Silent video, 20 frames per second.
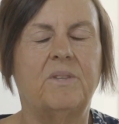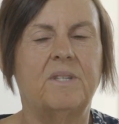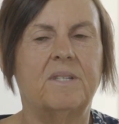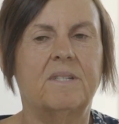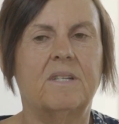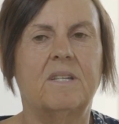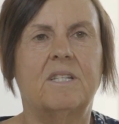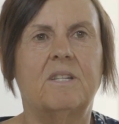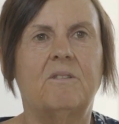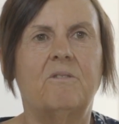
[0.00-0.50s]

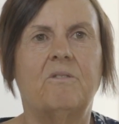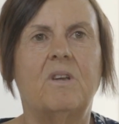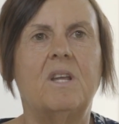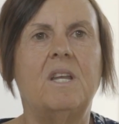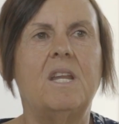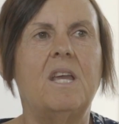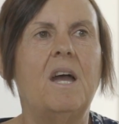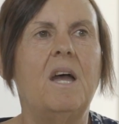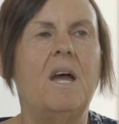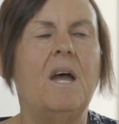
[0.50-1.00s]

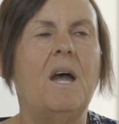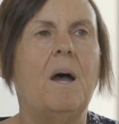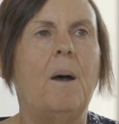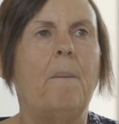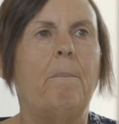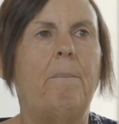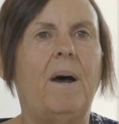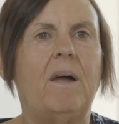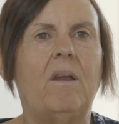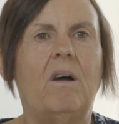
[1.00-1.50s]
schizophrenia,
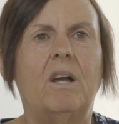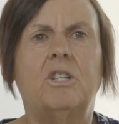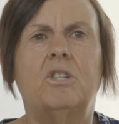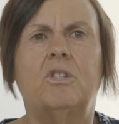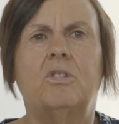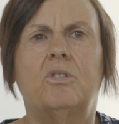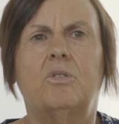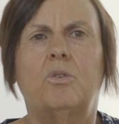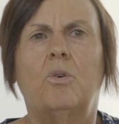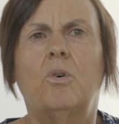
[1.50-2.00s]
but I
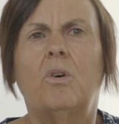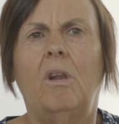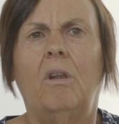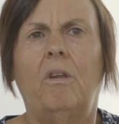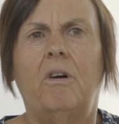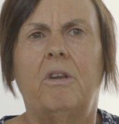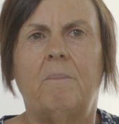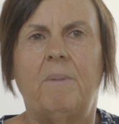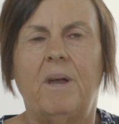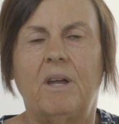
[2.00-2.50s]
talk a
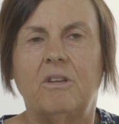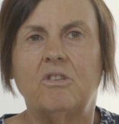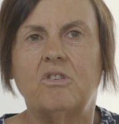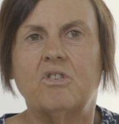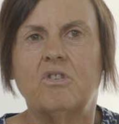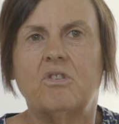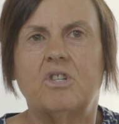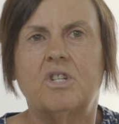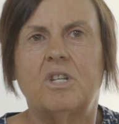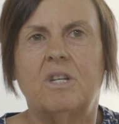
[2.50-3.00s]
lot about
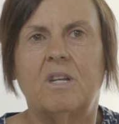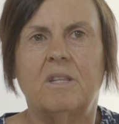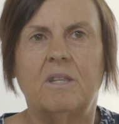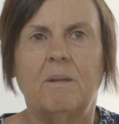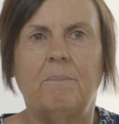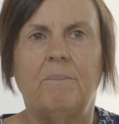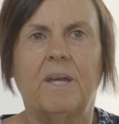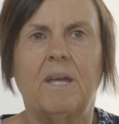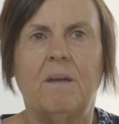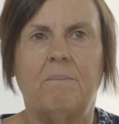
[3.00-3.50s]
nutrition in
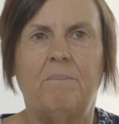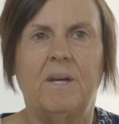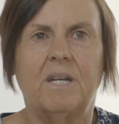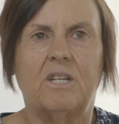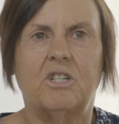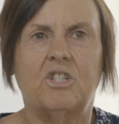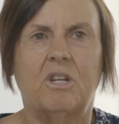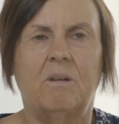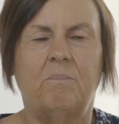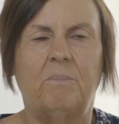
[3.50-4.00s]
the bigger
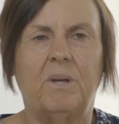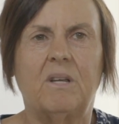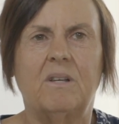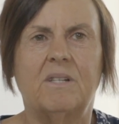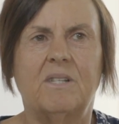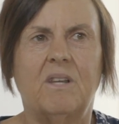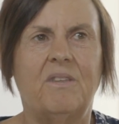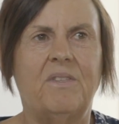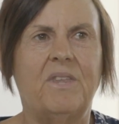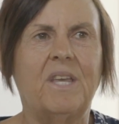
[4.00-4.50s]
picture,
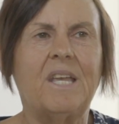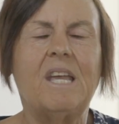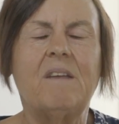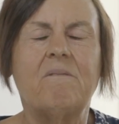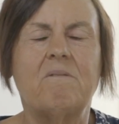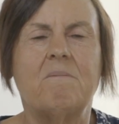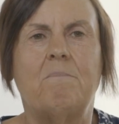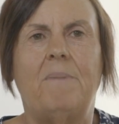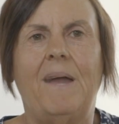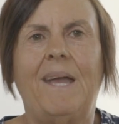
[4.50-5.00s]
because I think
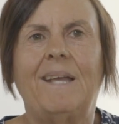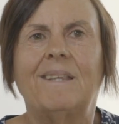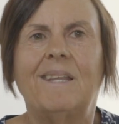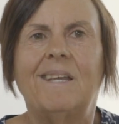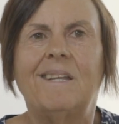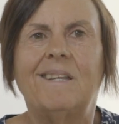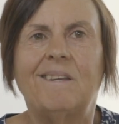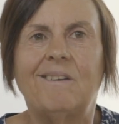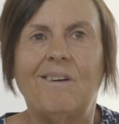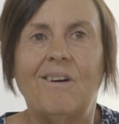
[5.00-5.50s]
even back
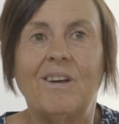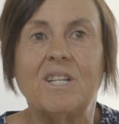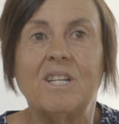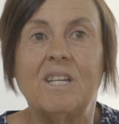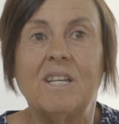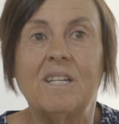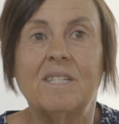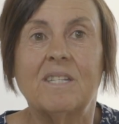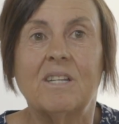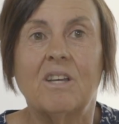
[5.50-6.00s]
then, 9
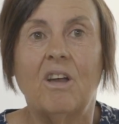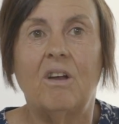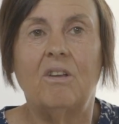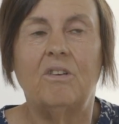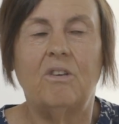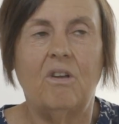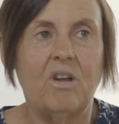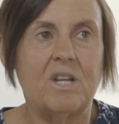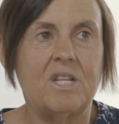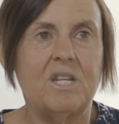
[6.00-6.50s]
years
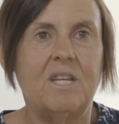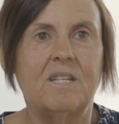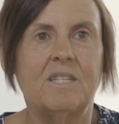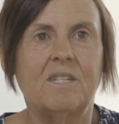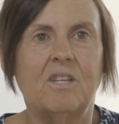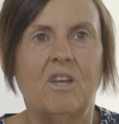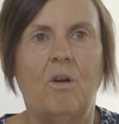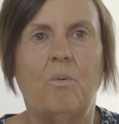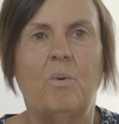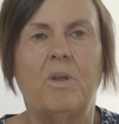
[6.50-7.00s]

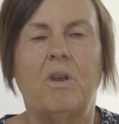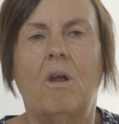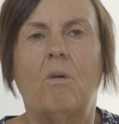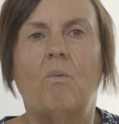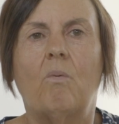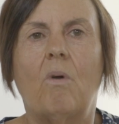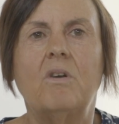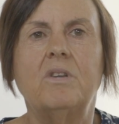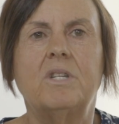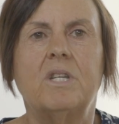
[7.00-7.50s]
ago when I
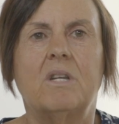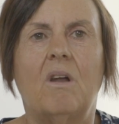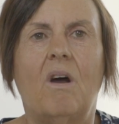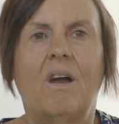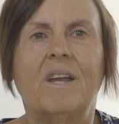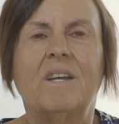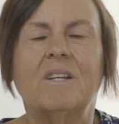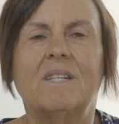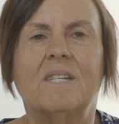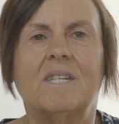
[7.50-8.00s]
wrote it,
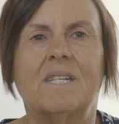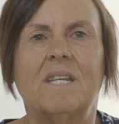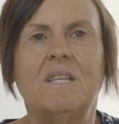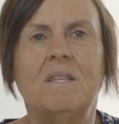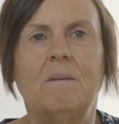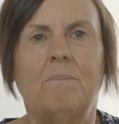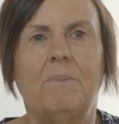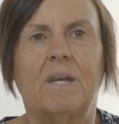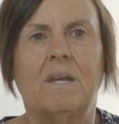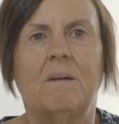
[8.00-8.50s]
I could see
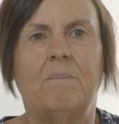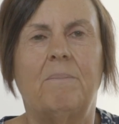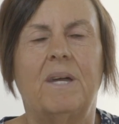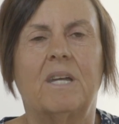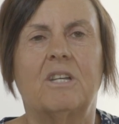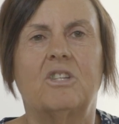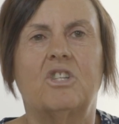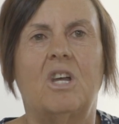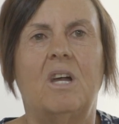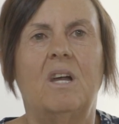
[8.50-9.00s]
the bigger
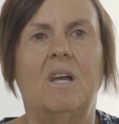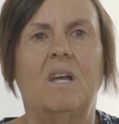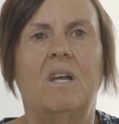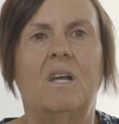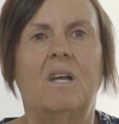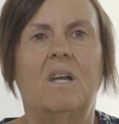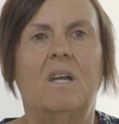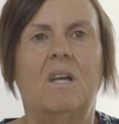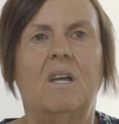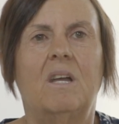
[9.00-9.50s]
picture.
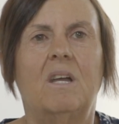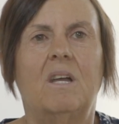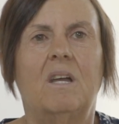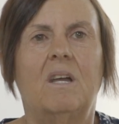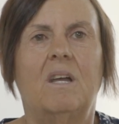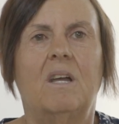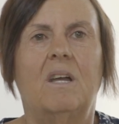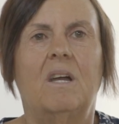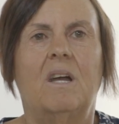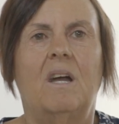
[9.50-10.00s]

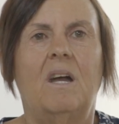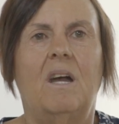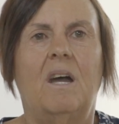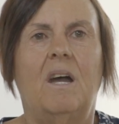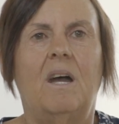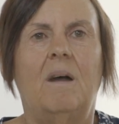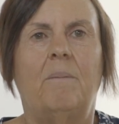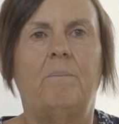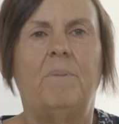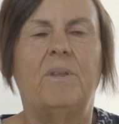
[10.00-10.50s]

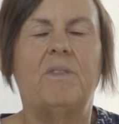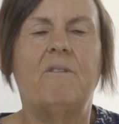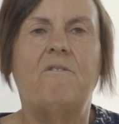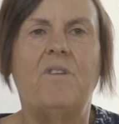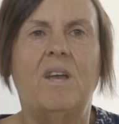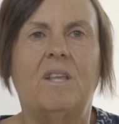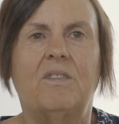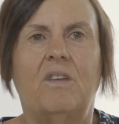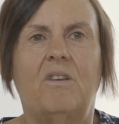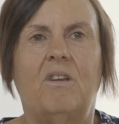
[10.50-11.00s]
But the
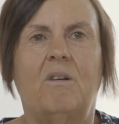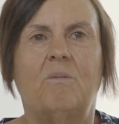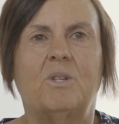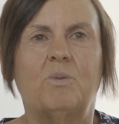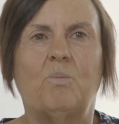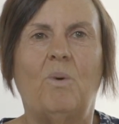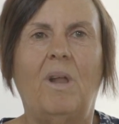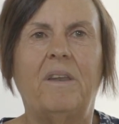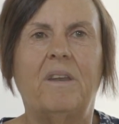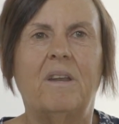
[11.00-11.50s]
fact that I
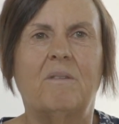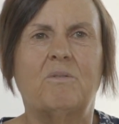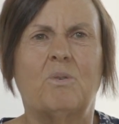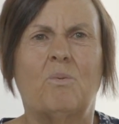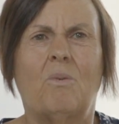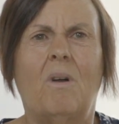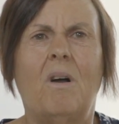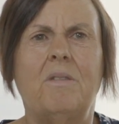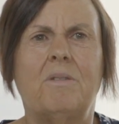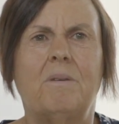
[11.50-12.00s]
was well enough
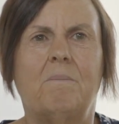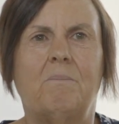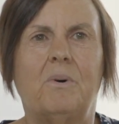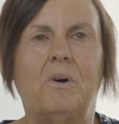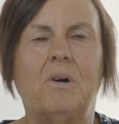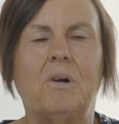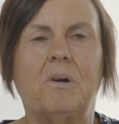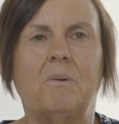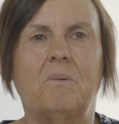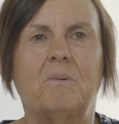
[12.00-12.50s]
to write the
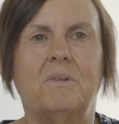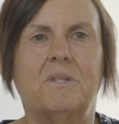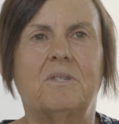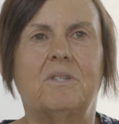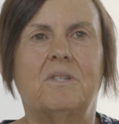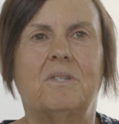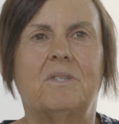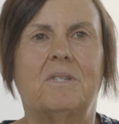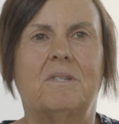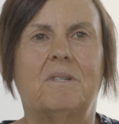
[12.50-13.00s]
book was
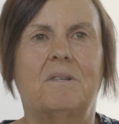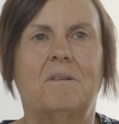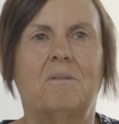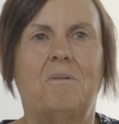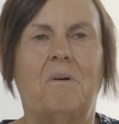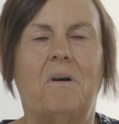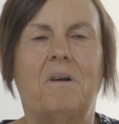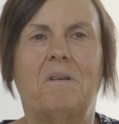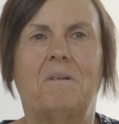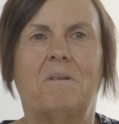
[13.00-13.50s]
just
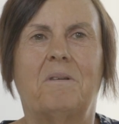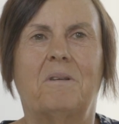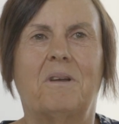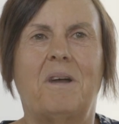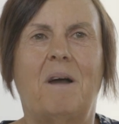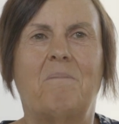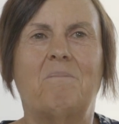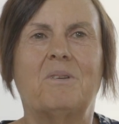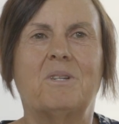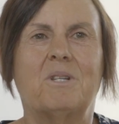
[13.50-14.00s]
quite an
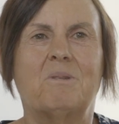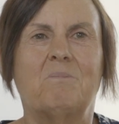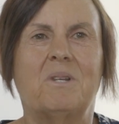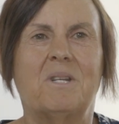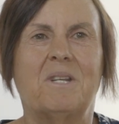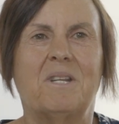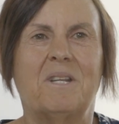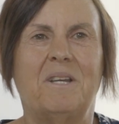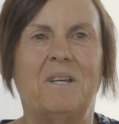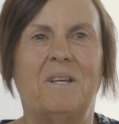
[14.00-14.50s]

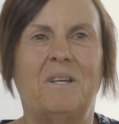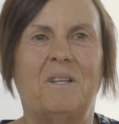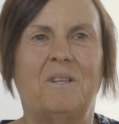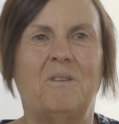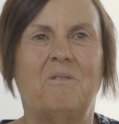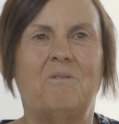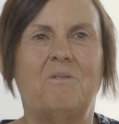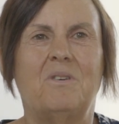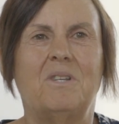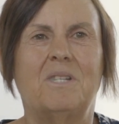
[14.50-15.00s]
accomplishment in
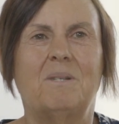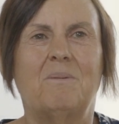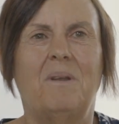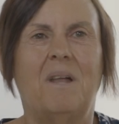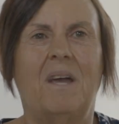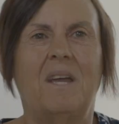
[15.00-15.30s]
the first